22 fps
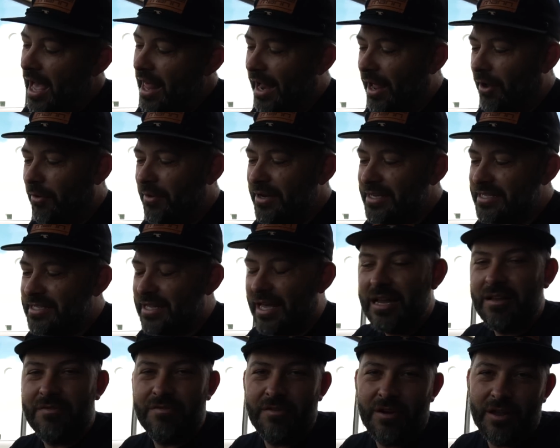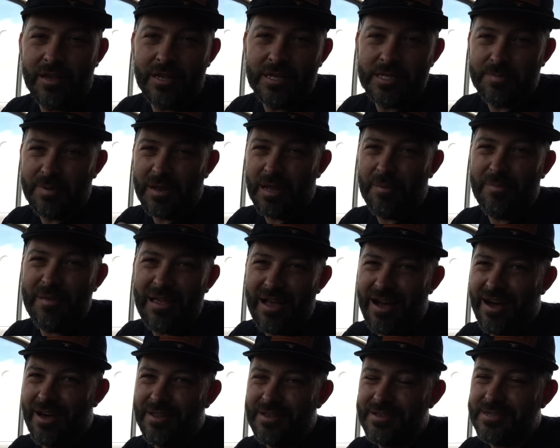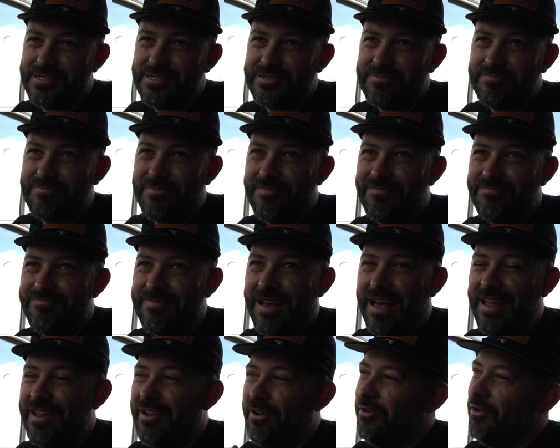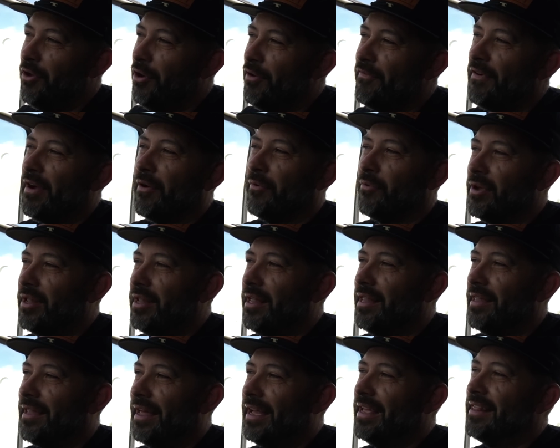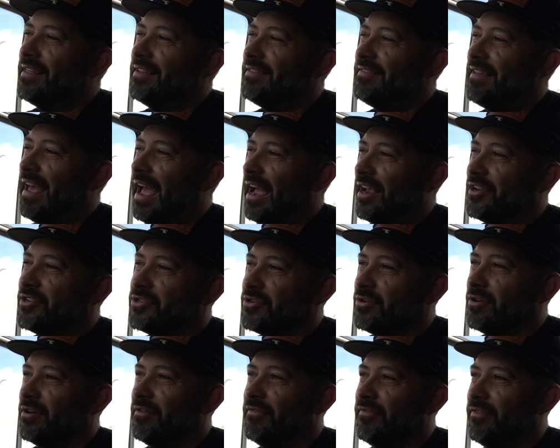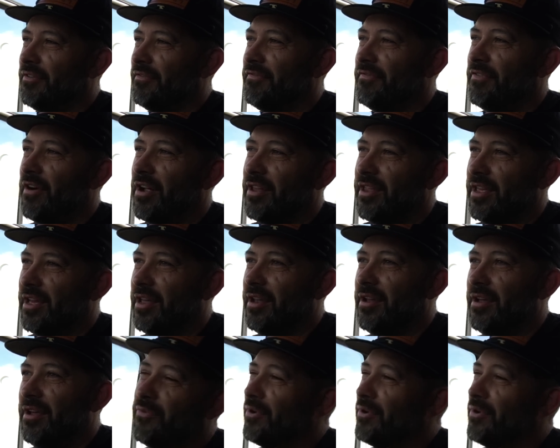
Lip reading: And I always liked Funyuns, but I'll be honest, I don't know if I really like the texture of the Funyun.